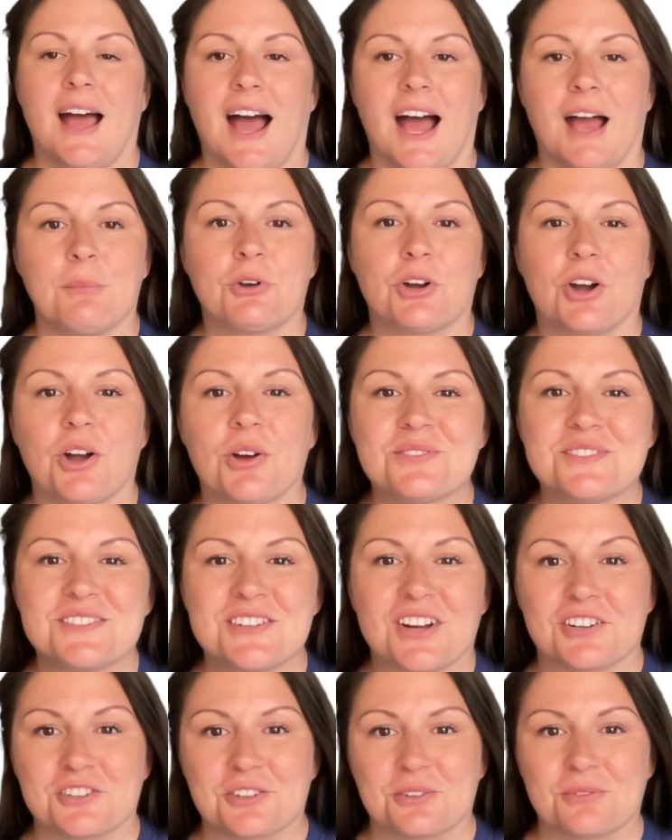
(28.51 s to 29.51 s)
I'm your host,
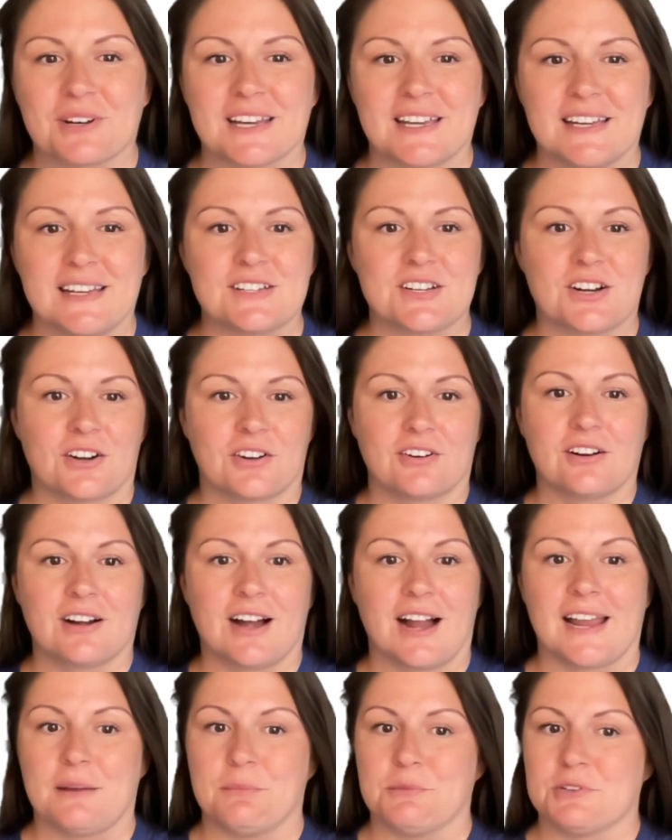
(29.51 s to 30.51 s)
Dr. Ricky Turner.
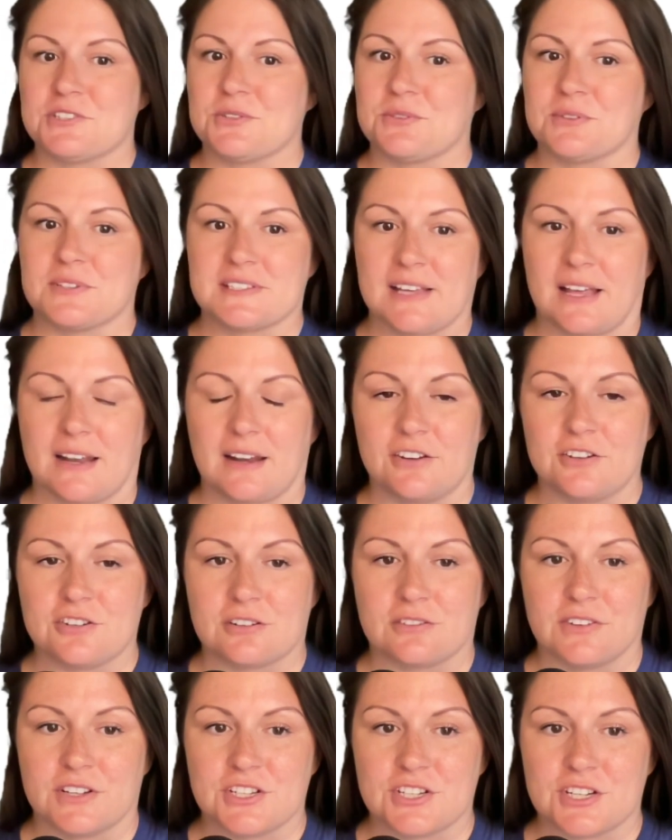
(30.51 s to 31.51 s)
I am a suicide
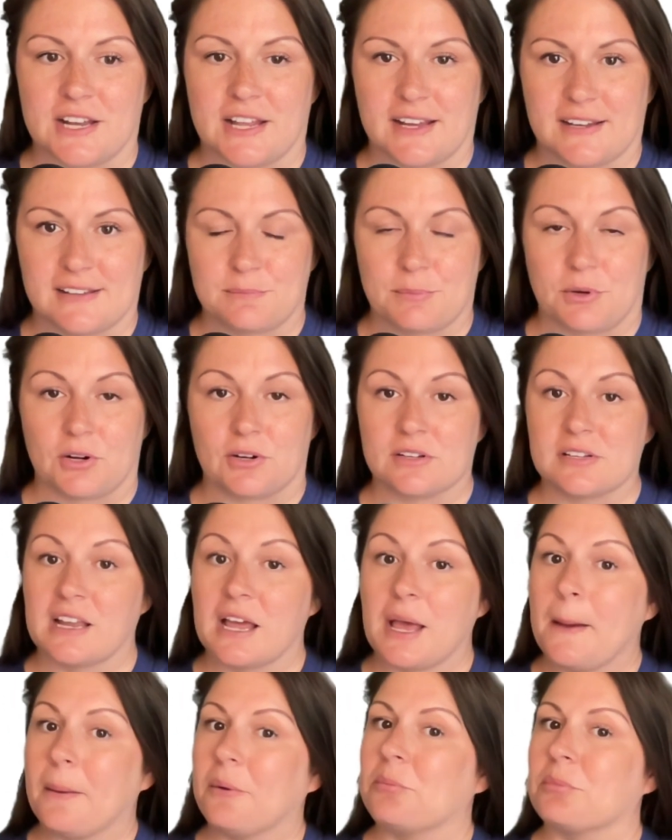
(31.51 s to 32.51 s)
intervention expert.
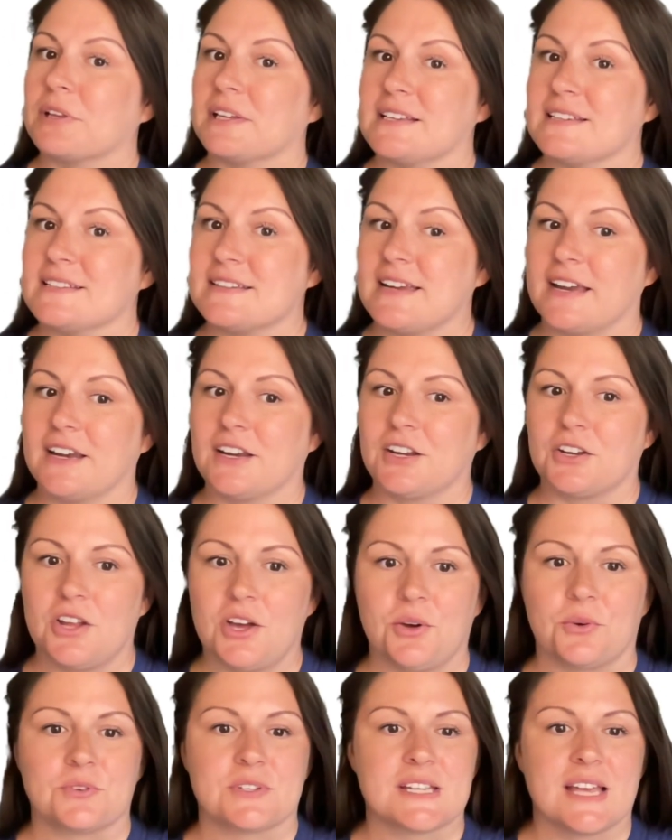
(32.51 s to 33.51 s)
Please take
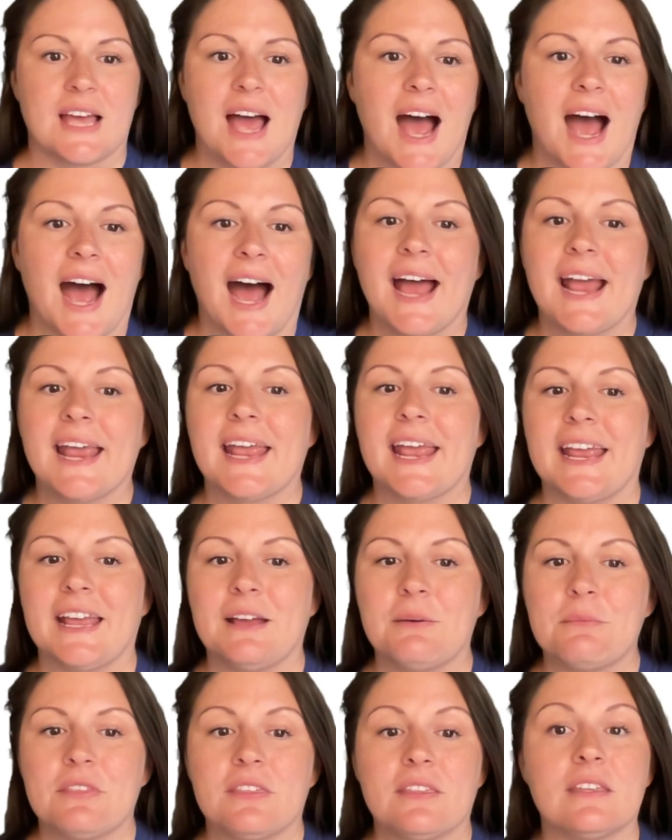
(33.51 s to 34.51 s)
note. I
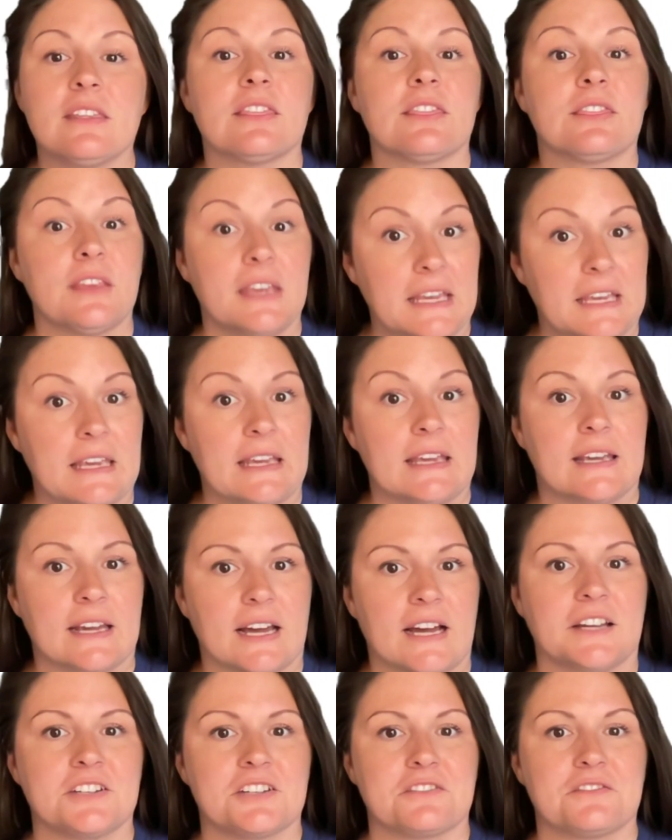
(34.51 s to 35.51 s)
am the thinky
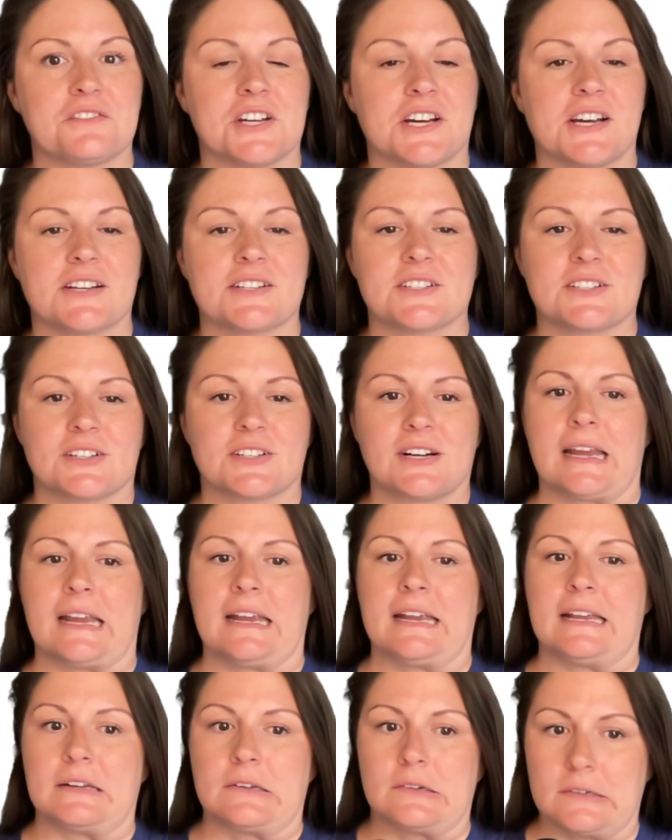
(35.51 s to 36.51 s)
kind of doctor
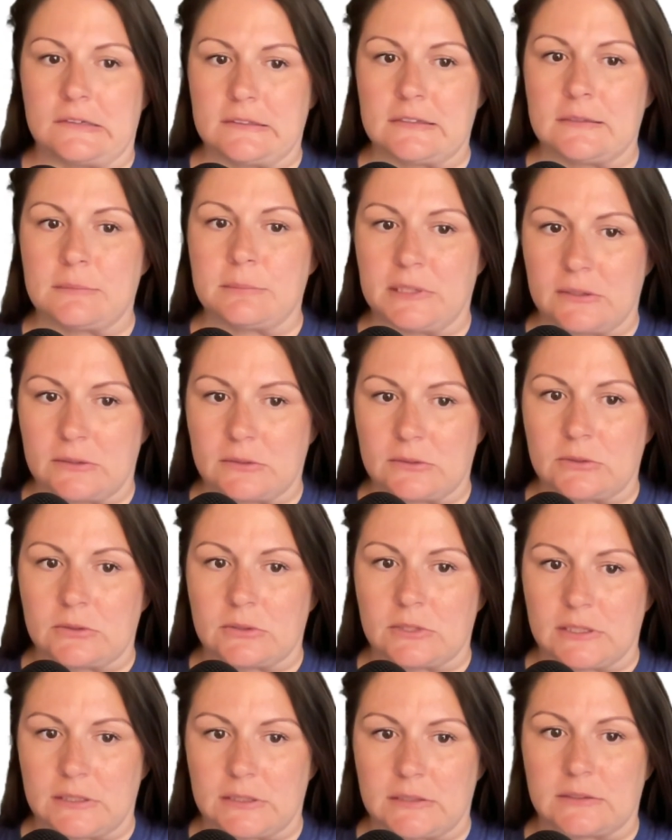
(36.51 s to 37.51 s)
and not the medical
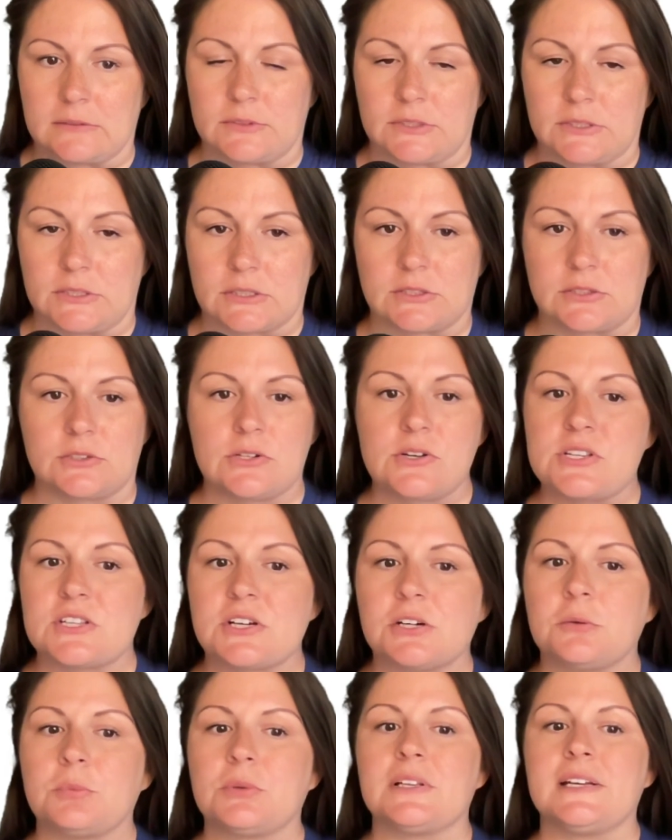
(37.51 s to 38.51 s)
kind of doctor.
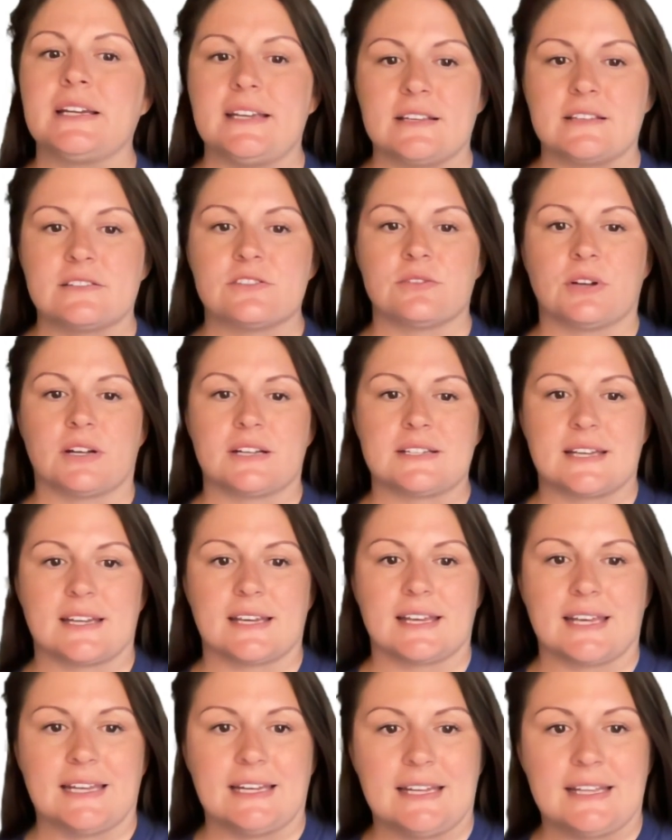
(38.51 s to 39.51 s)
So please do not
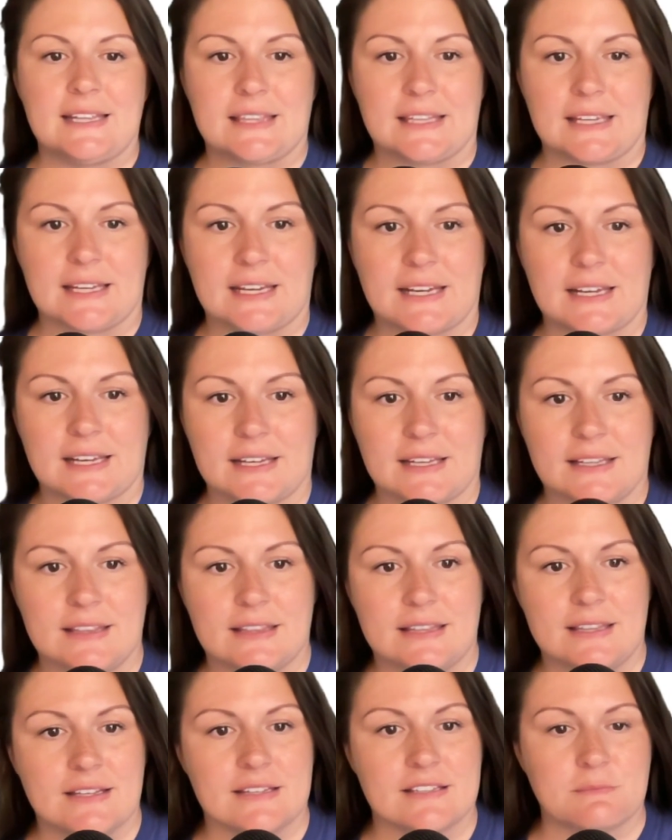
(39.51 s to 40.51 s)
take anything
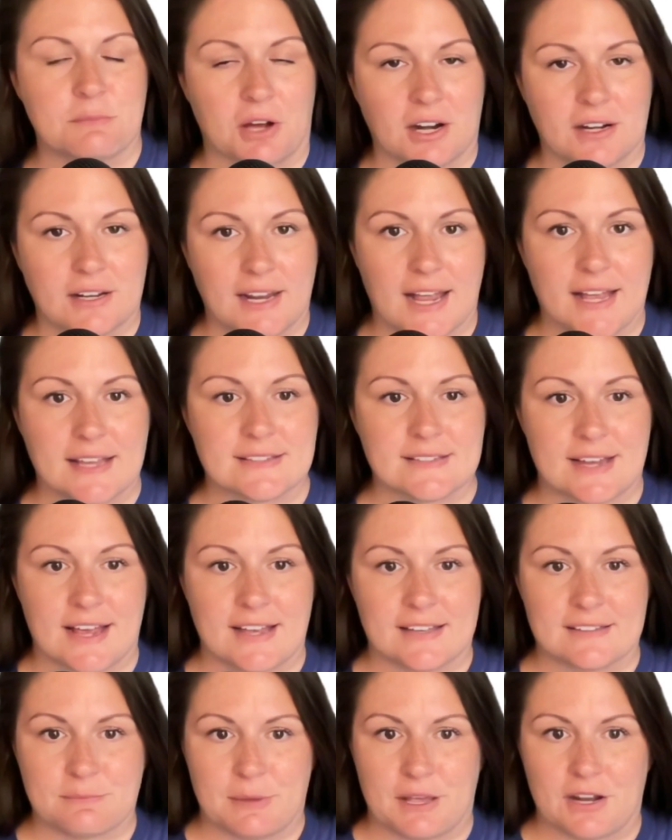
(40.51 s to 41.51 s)
in this podcast
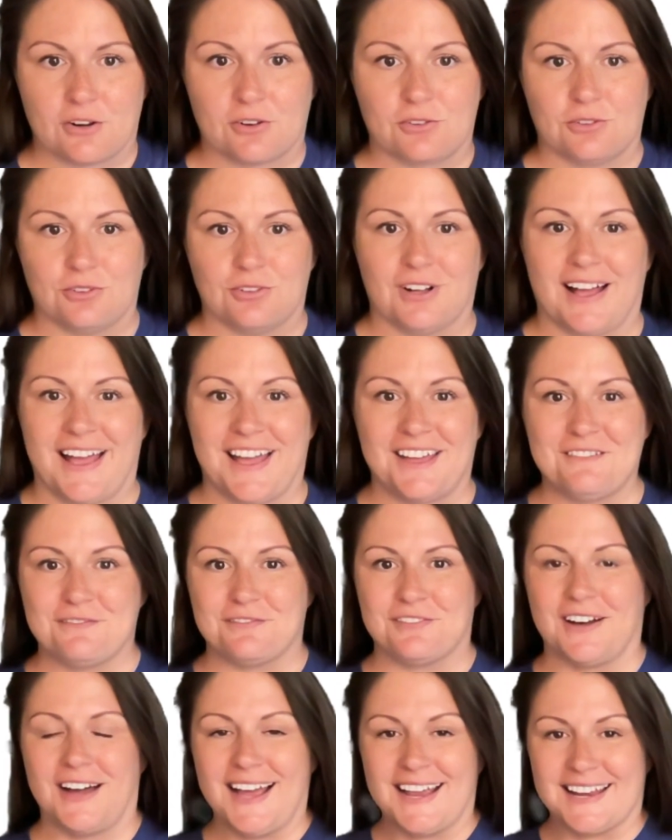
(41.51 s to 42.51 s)
as medical
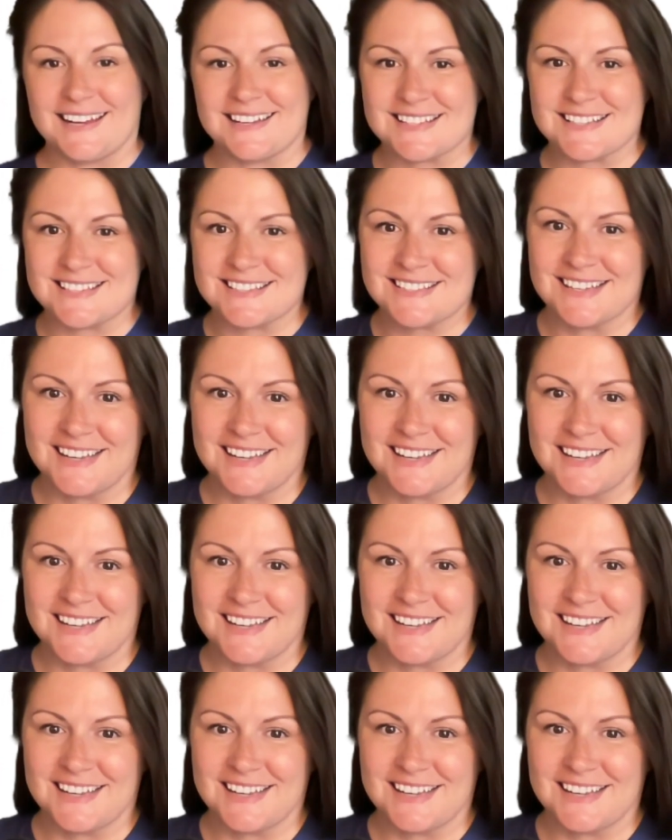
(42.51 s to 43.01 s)
advice.